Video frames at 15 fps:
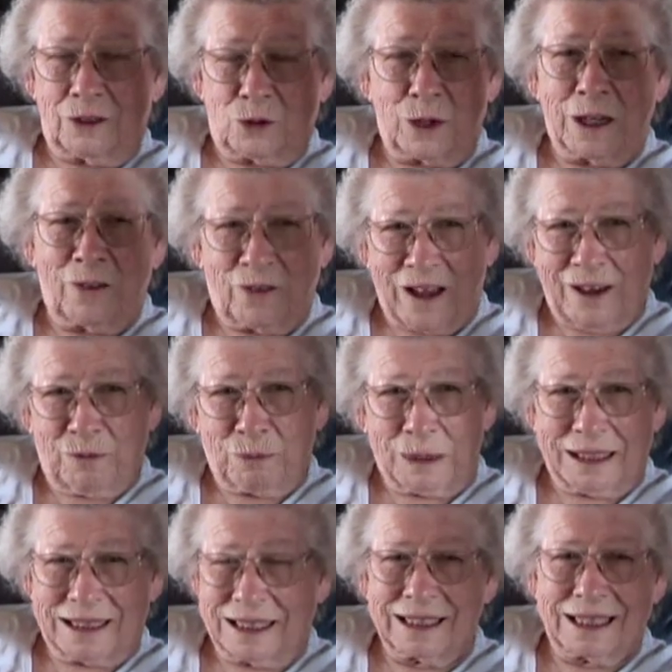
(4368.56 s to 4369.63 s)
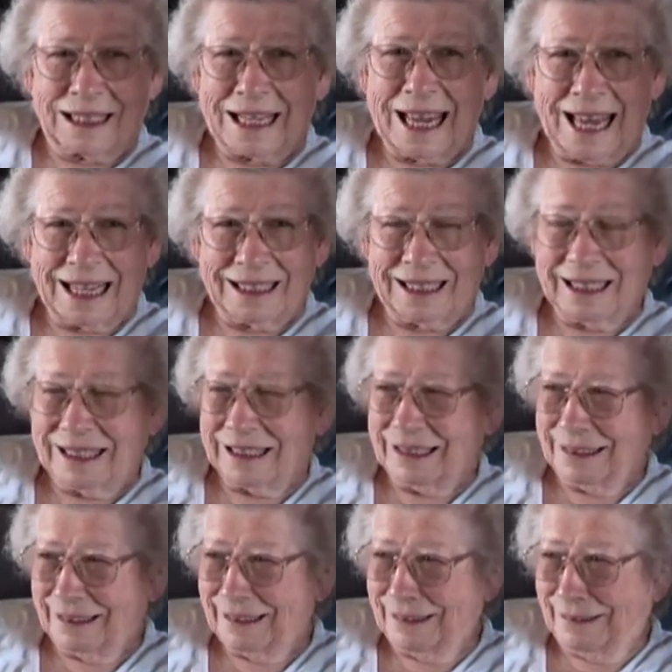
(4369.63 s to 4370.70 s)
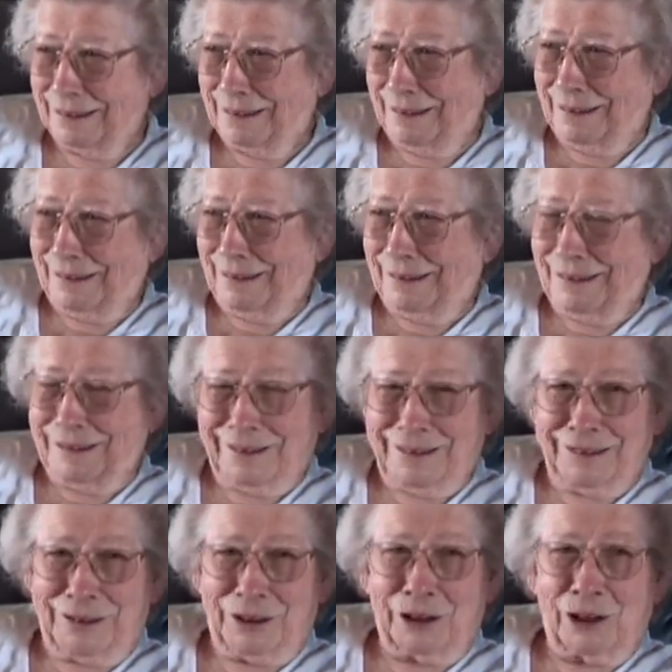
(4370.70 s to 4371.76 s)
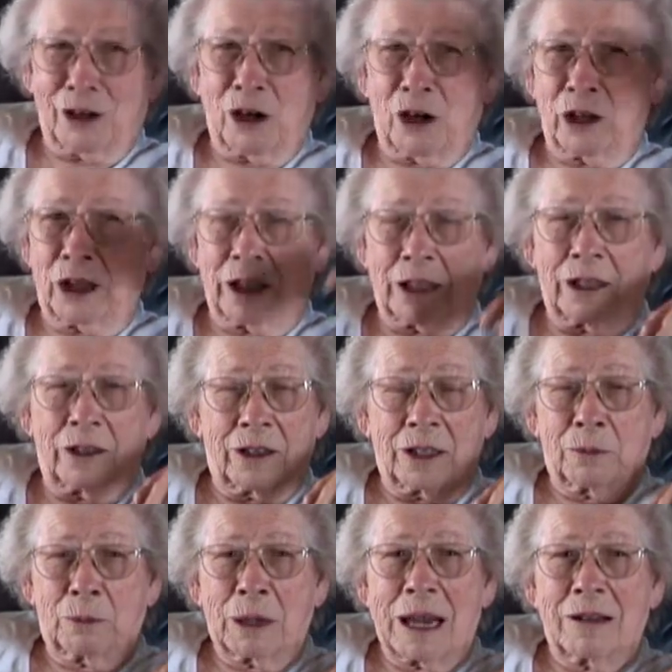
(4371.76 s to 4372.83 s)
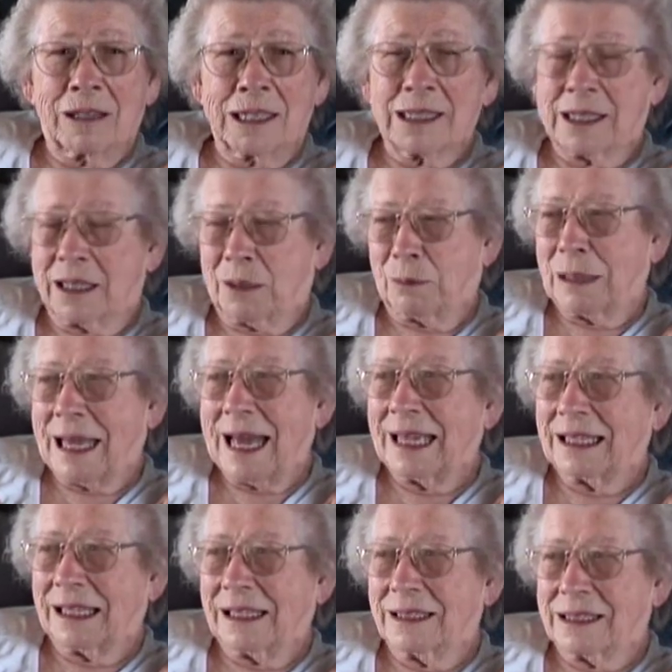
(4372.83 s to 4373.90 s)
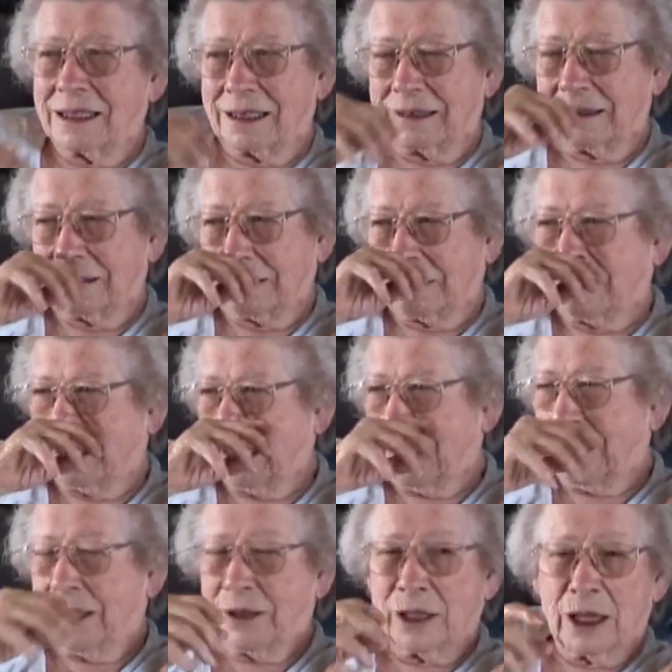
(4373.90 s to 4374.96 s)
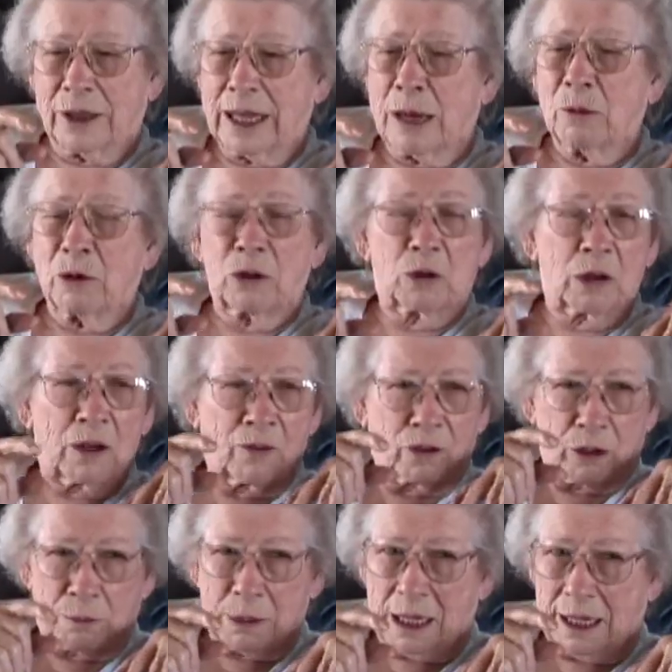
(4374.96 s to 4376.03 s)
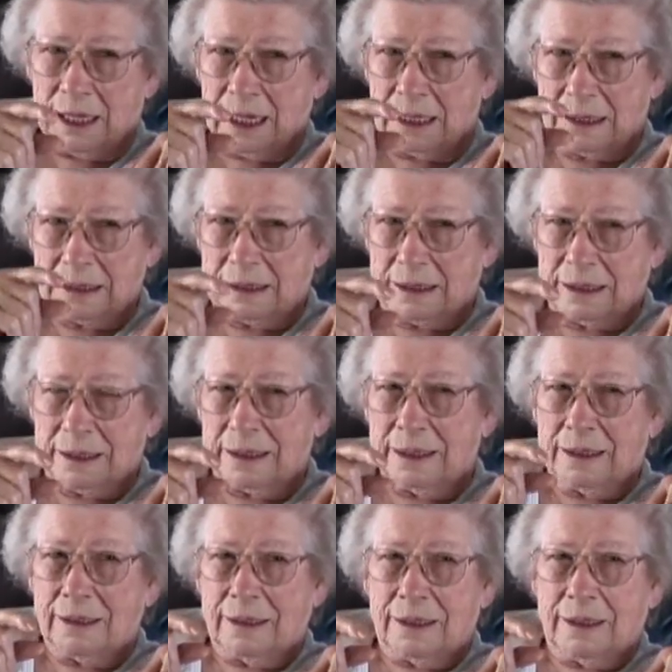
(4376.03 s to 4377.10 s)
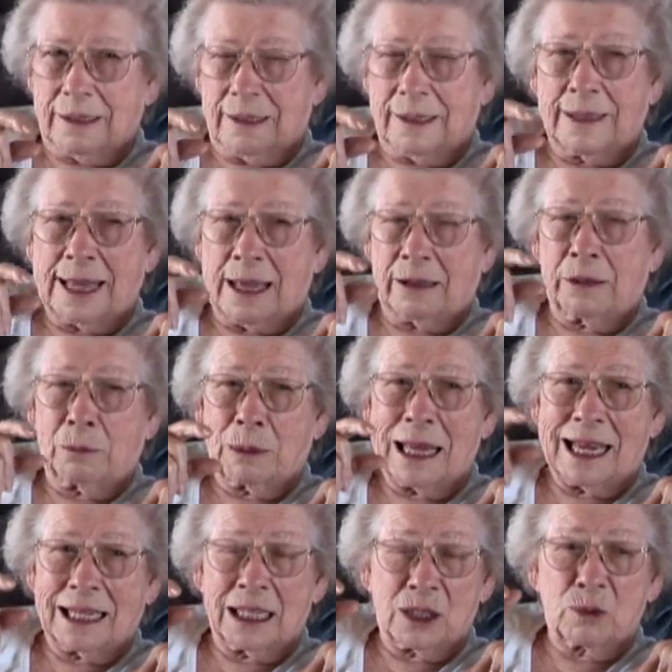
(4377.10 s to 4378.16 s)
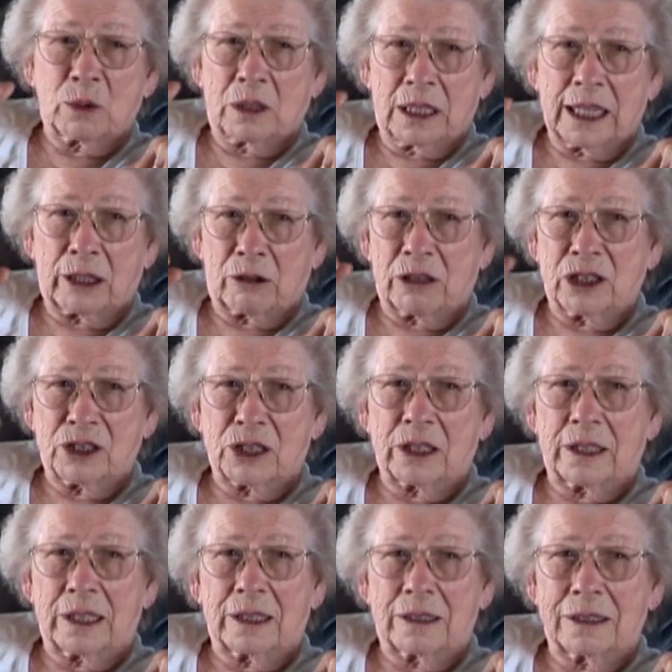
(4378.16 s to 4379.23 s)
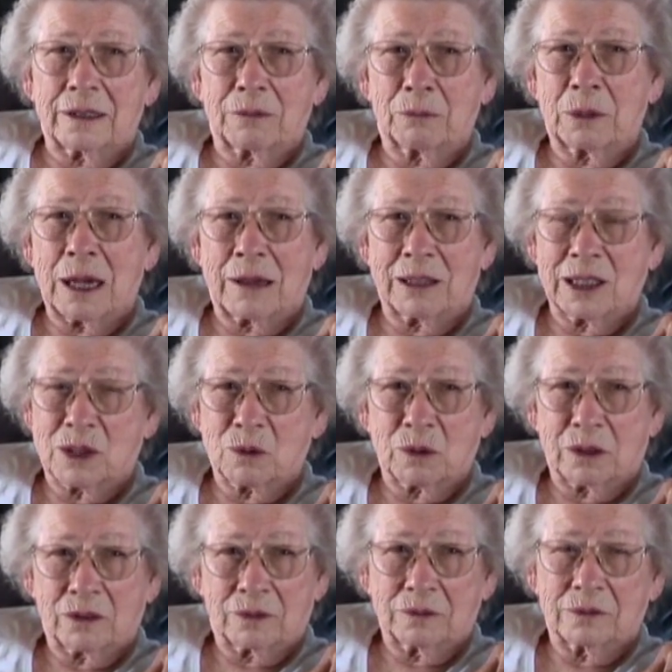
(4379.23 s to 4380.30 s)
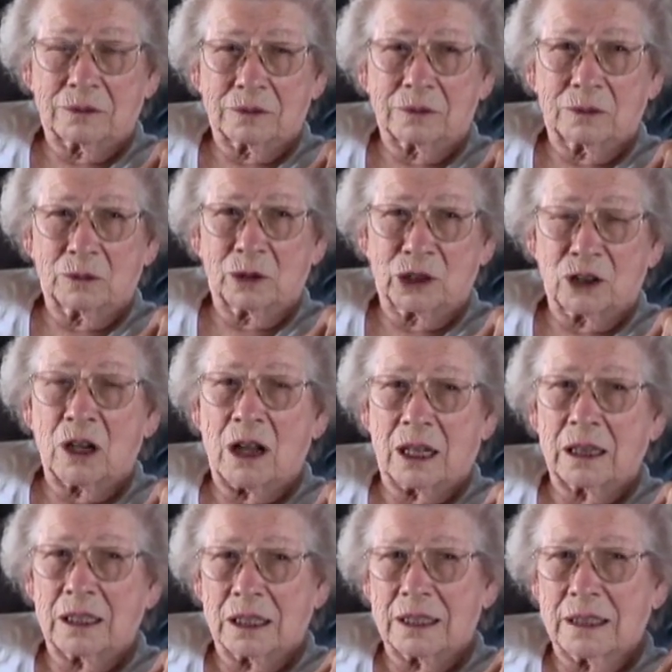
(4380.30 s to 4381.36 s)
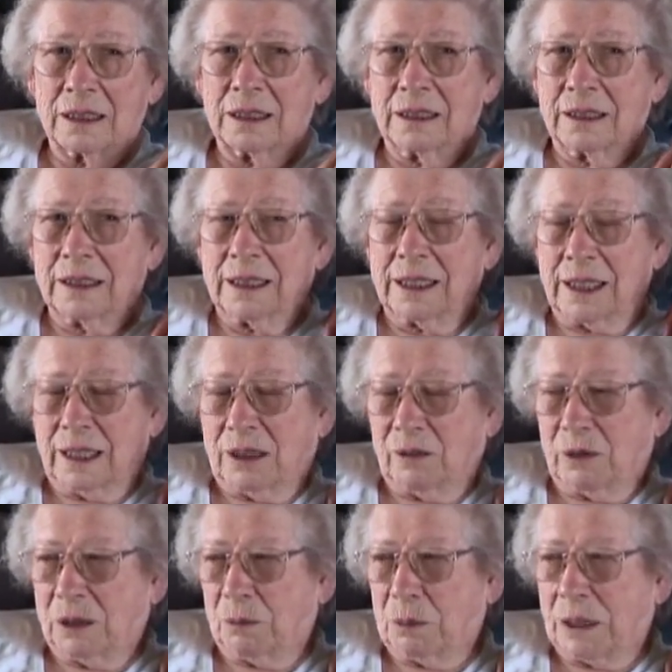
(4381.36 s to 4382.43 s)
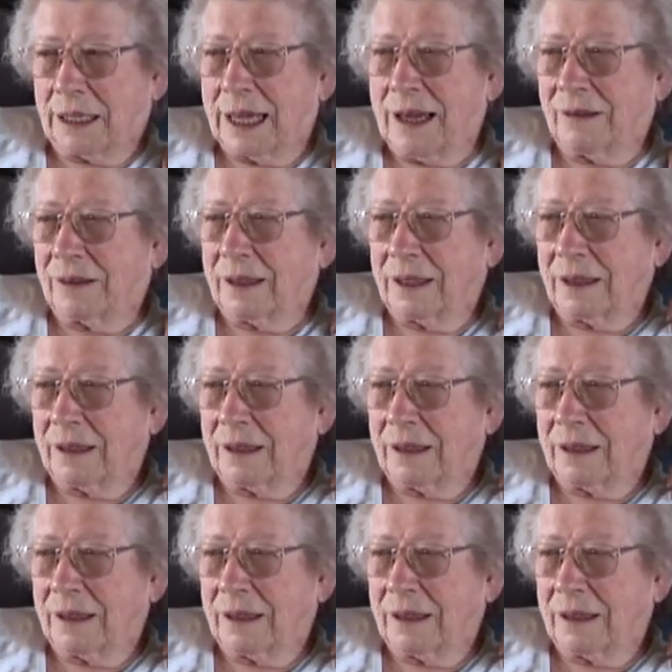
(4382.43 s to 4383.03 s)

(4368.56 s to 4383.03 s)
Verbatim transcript: 25 pieces of candy, or, or the, the brownies and the blackies. They were three for a penny. And that the blackies were licorice and the brownies were, were chocolate. And we'd pick out